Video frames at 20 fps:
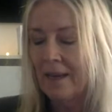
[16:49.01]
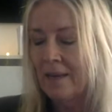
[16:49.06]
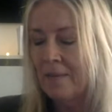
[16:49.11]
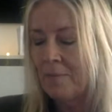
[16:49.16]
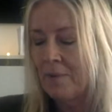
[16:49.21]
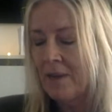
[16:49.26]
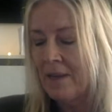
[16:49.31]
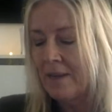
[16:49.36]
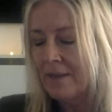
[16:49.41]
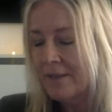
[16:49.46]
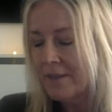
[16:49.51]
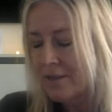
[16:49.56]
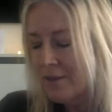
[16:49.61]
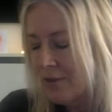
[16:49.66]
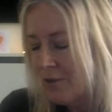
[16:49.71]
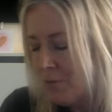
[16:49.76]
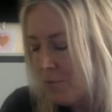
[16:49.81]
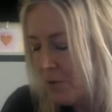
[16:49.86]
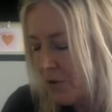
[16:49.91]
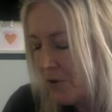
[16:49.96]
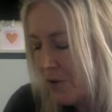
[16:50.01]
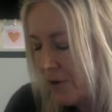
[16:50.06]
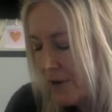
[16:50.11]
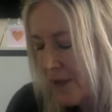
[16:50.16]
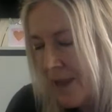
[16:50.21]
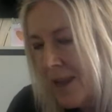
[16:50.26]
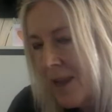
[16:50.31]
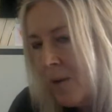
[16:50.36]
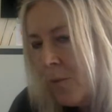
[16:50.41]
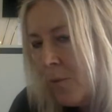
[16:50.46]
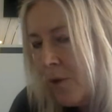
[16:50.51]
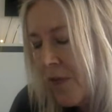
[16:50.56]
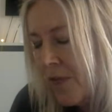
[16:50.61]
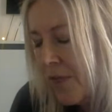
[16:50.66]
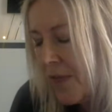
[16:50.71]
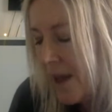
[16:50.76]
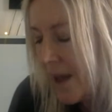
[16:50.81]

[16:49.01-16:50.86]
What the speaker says: and being super okay with